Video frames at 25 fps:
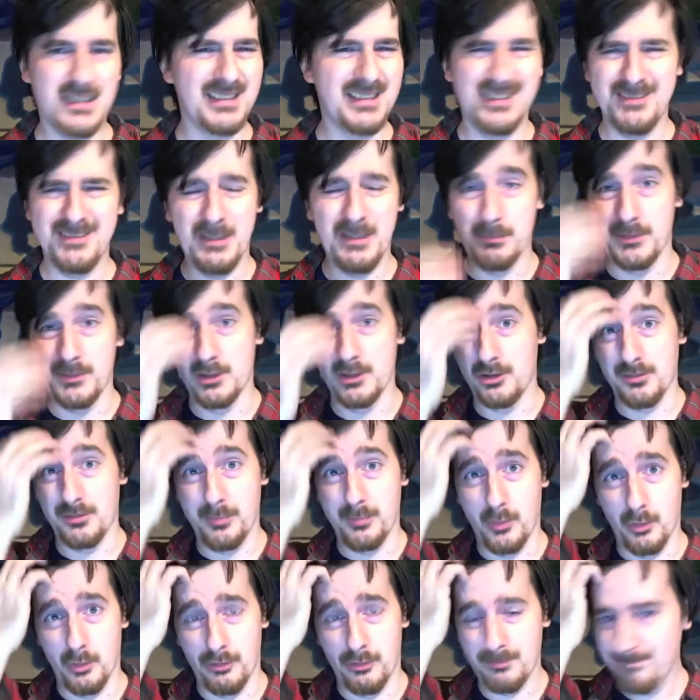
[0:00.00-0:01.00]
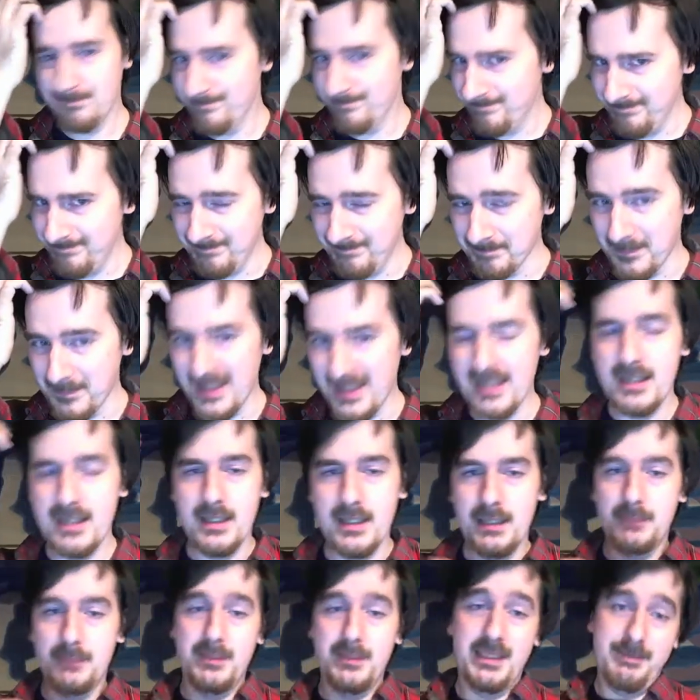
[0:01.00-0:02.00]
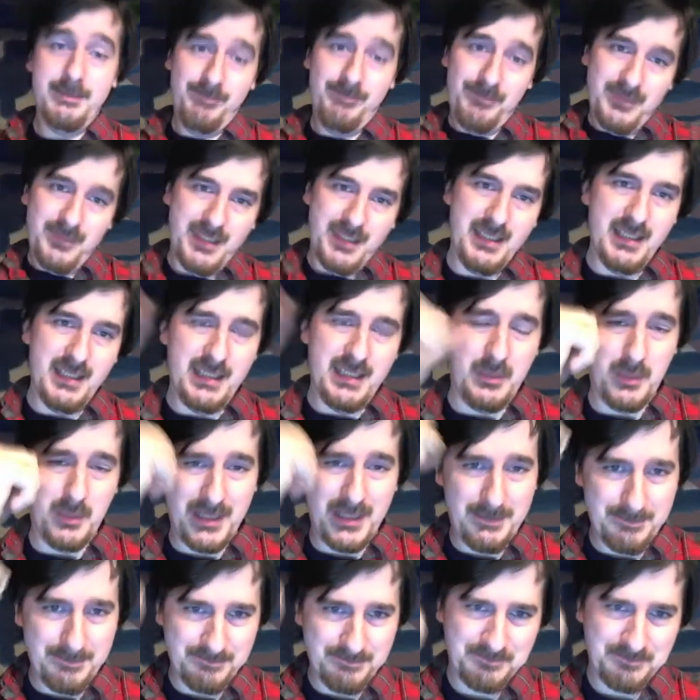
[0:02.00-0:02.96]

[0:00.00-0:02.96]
I'm dirt poor. But anyway,